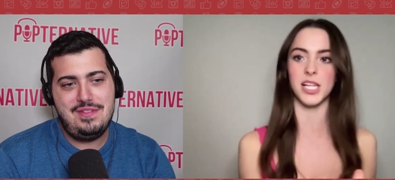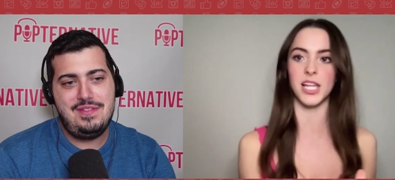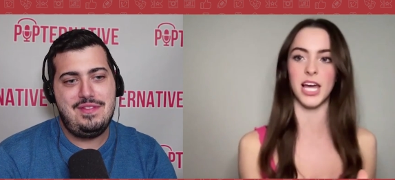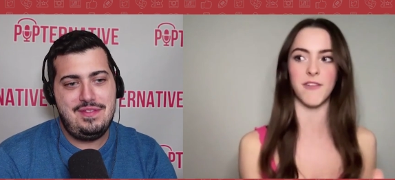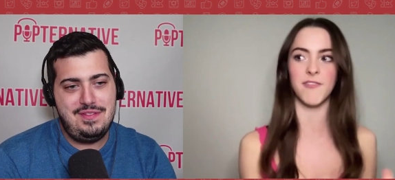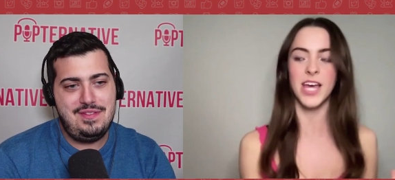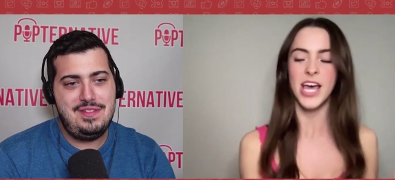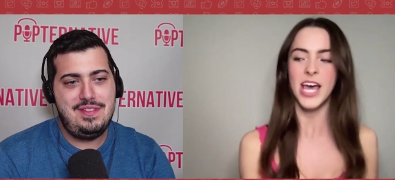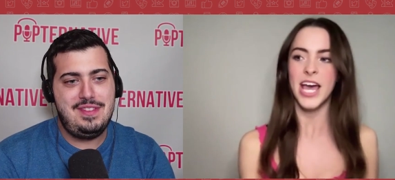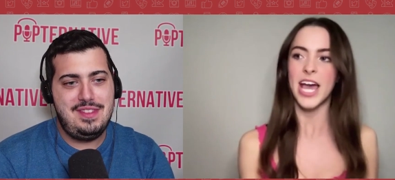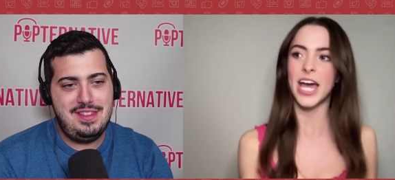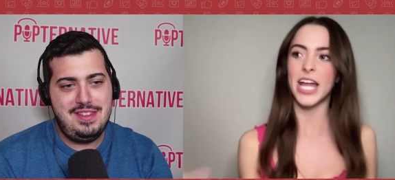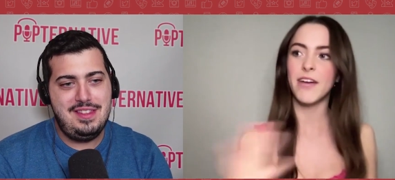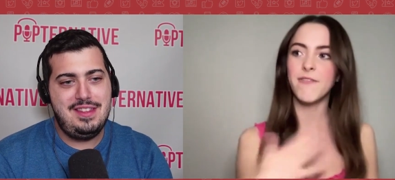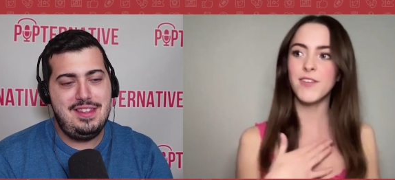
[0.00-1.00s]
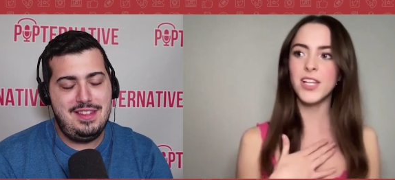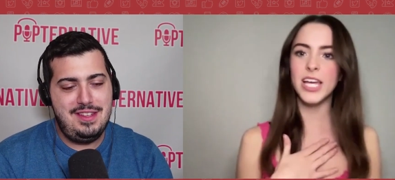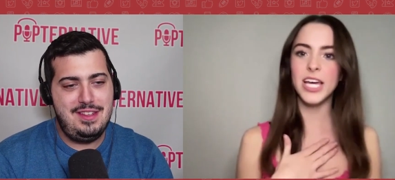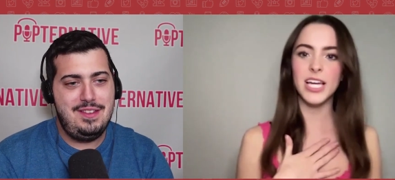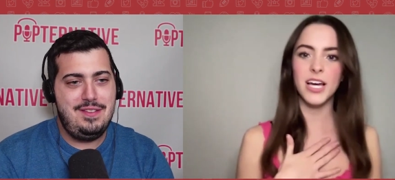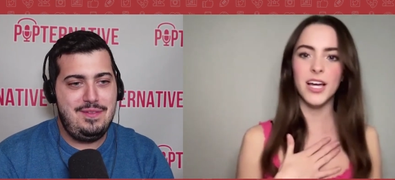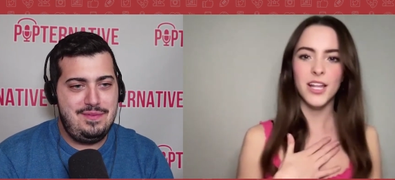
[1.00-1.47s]
Speaker 1: life, and I feel
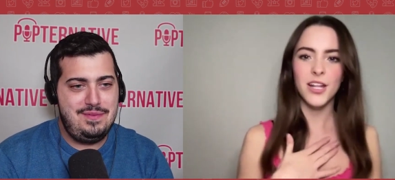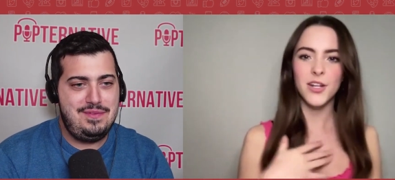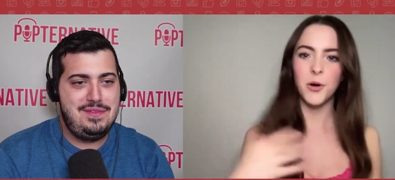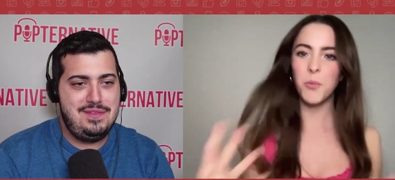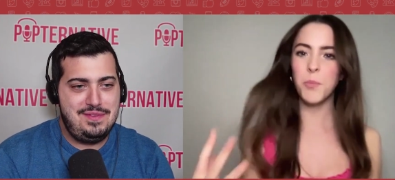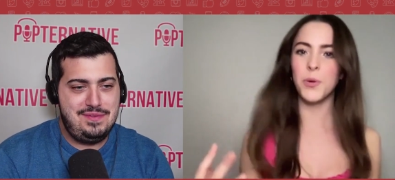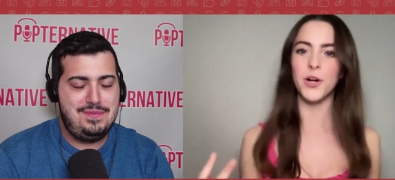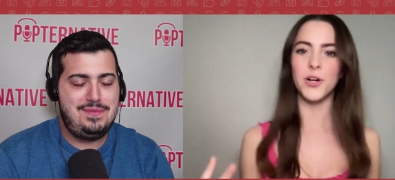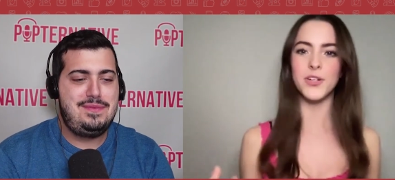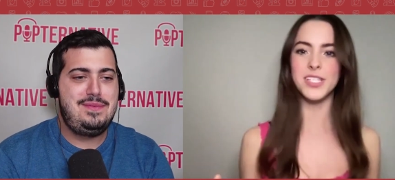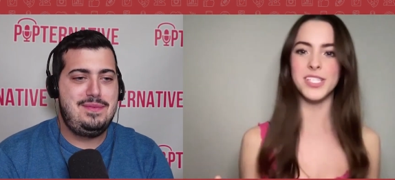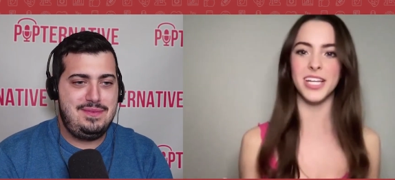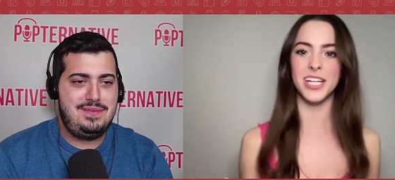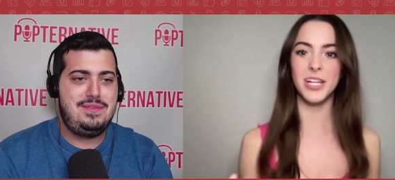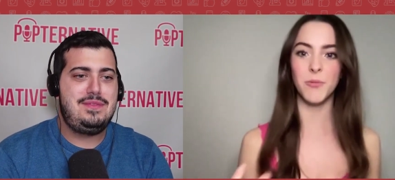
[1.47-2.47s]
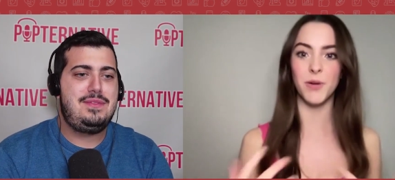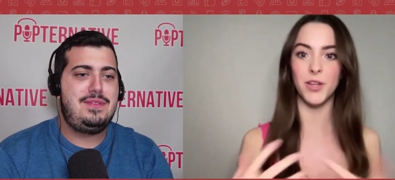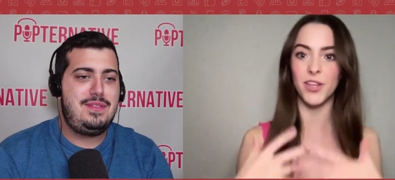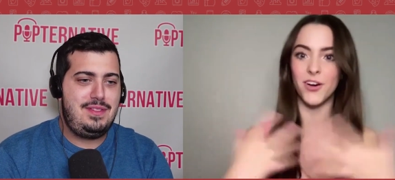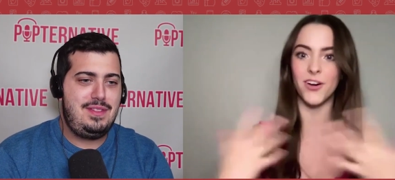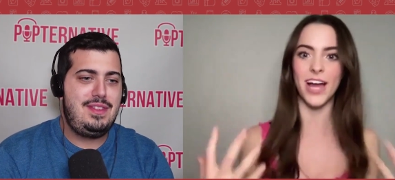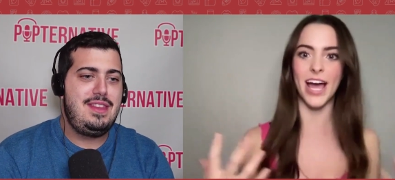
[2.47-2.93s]
like no person when
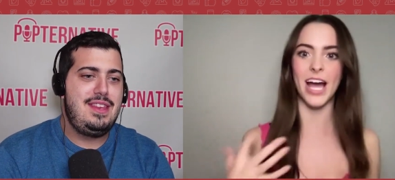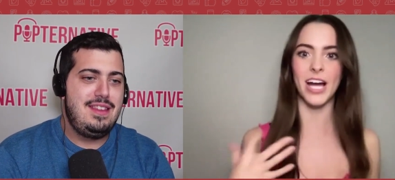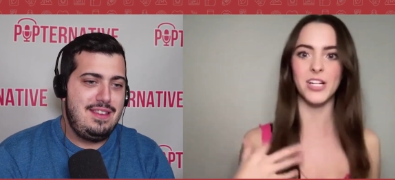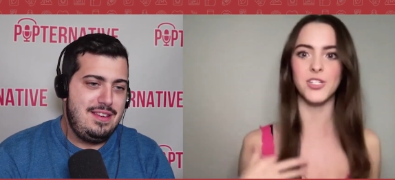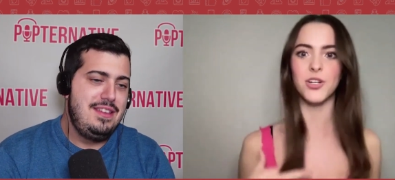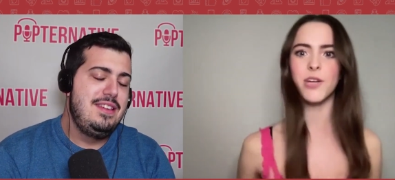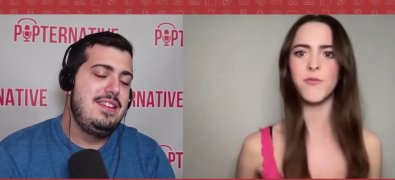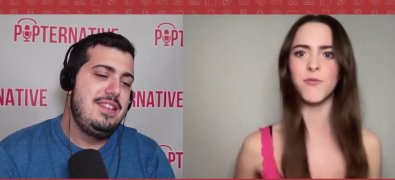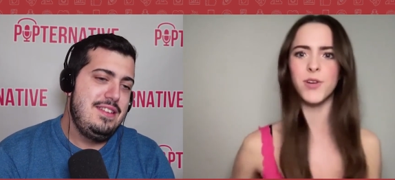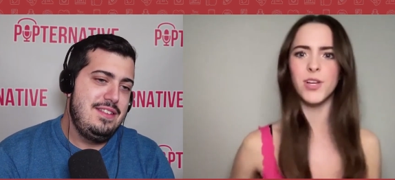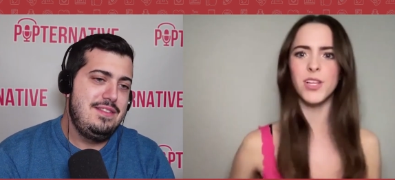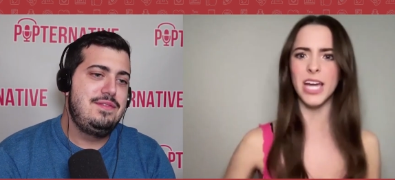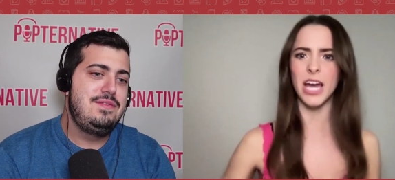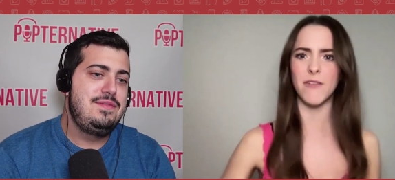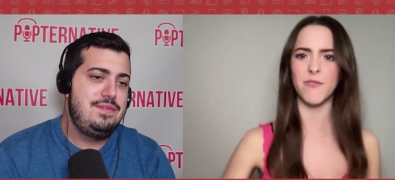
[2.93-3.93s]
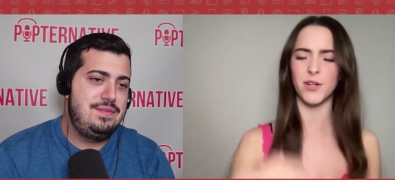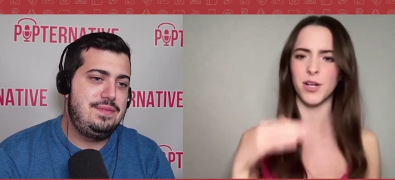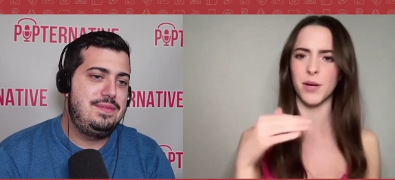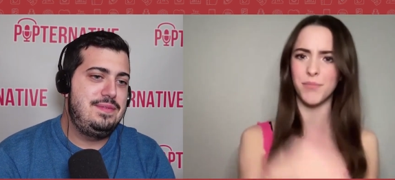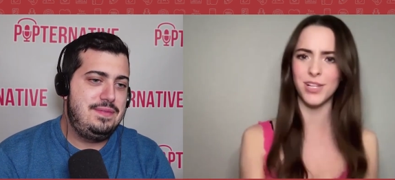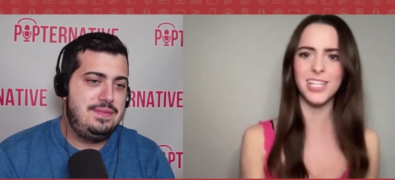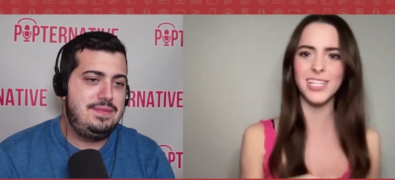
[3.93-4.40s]
they're an actor can really ever
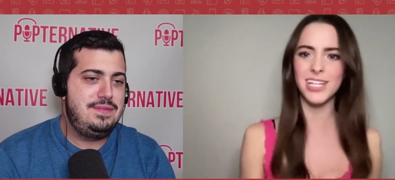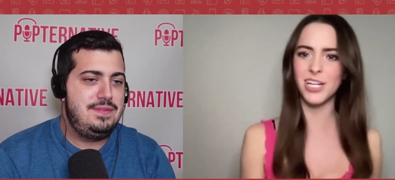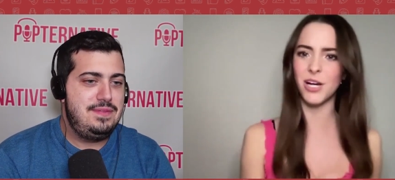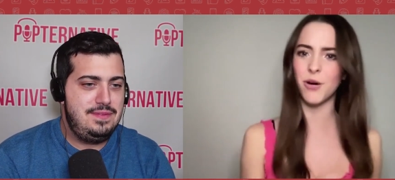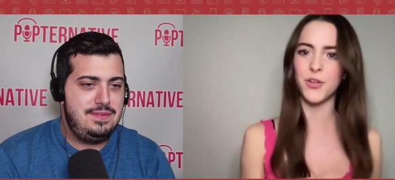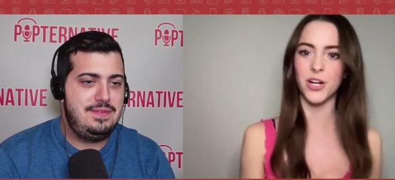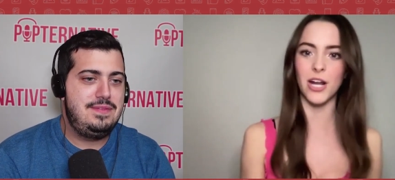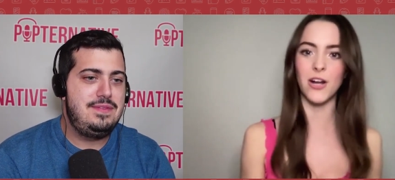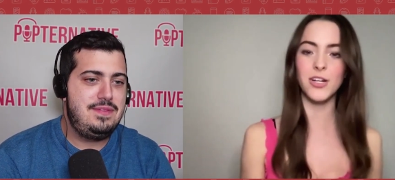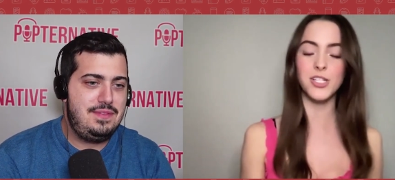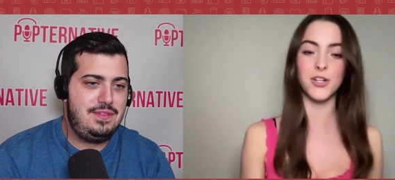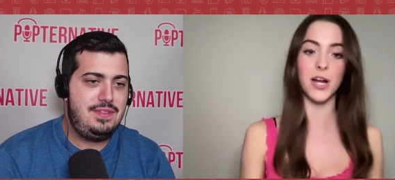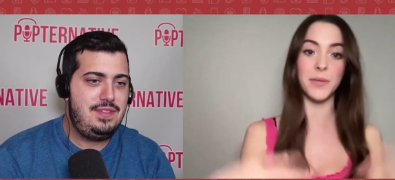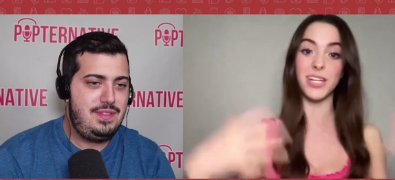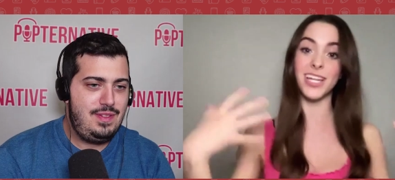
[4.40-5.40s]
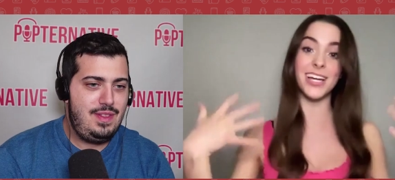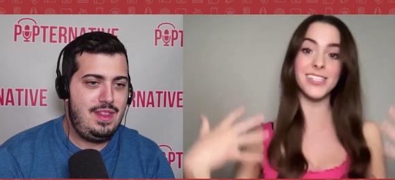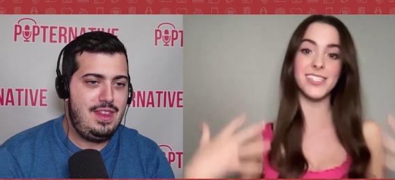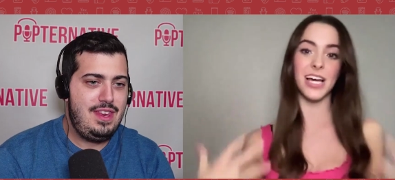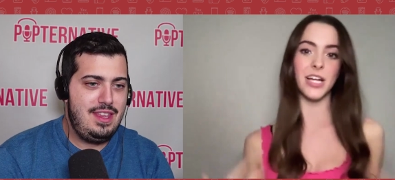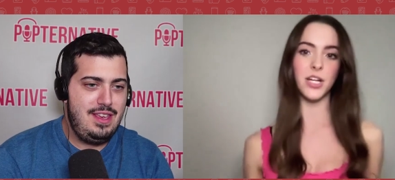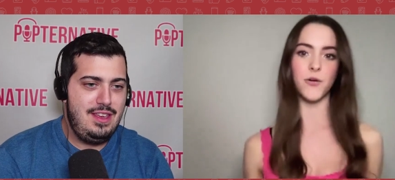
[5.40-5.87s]
completely know their character i mean
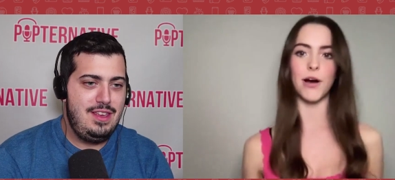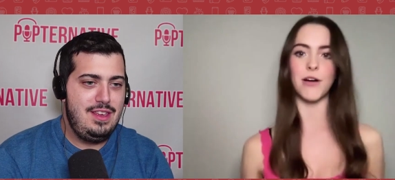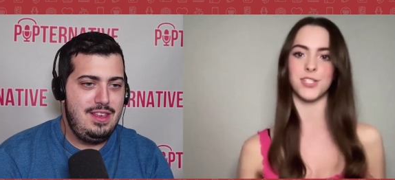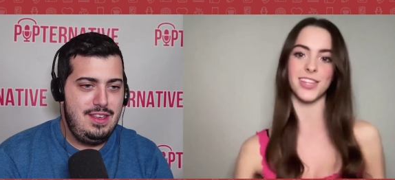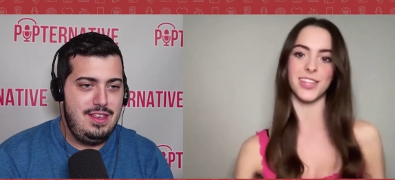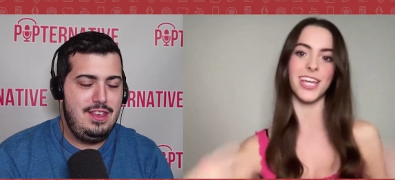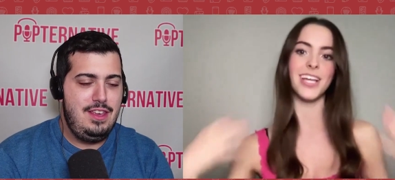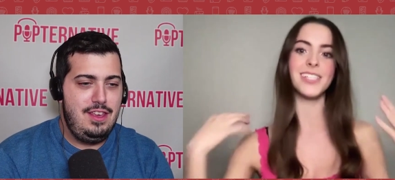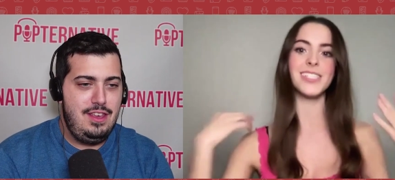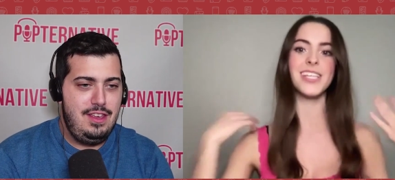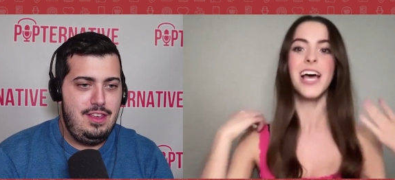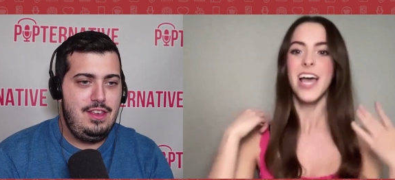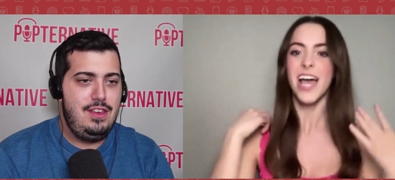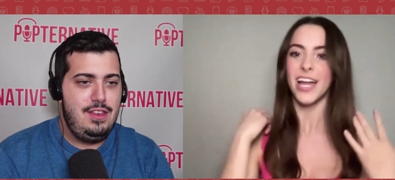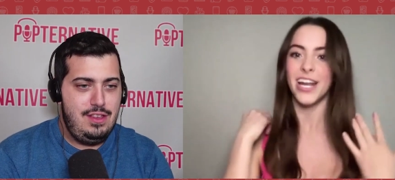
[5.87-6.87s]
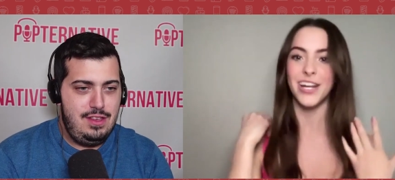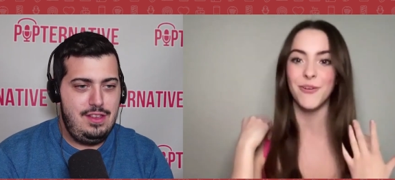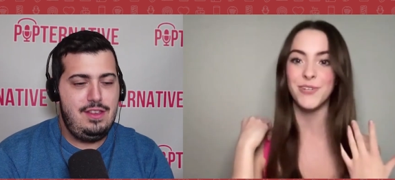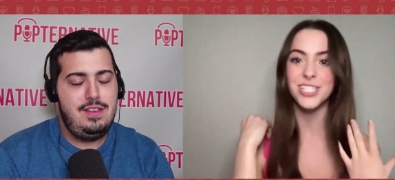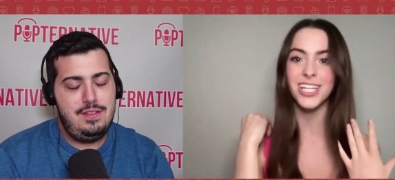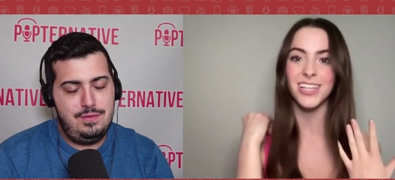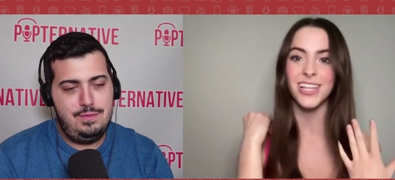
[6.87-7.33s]
yes i know how she thinks and i know
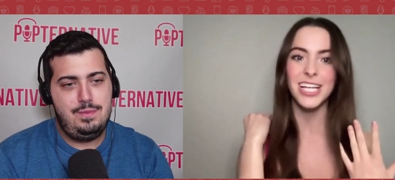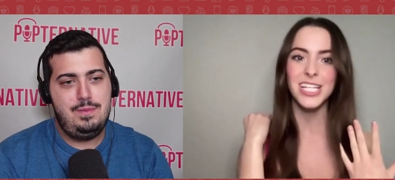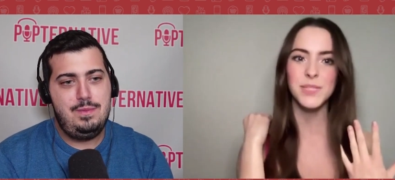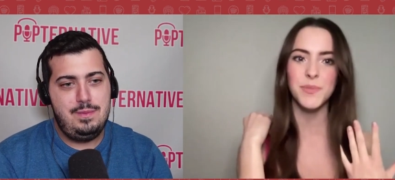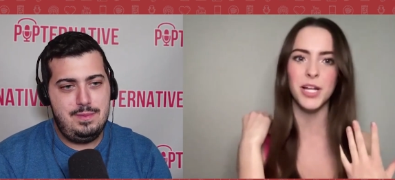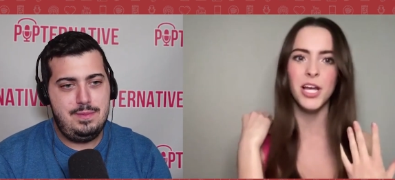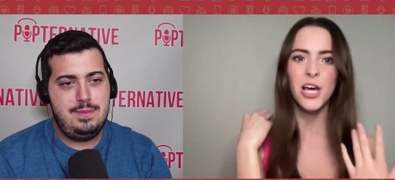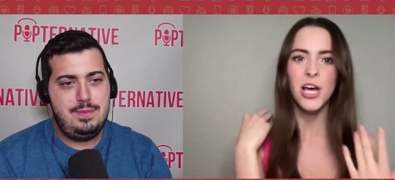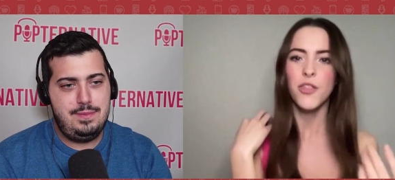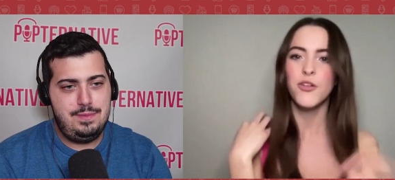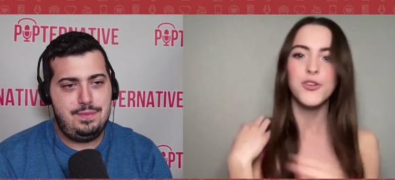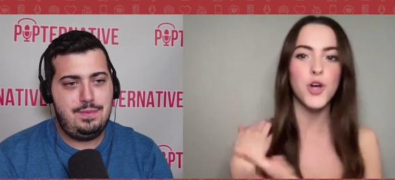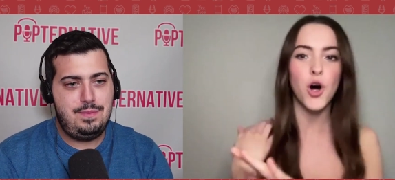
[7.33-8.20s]
what she likes but there's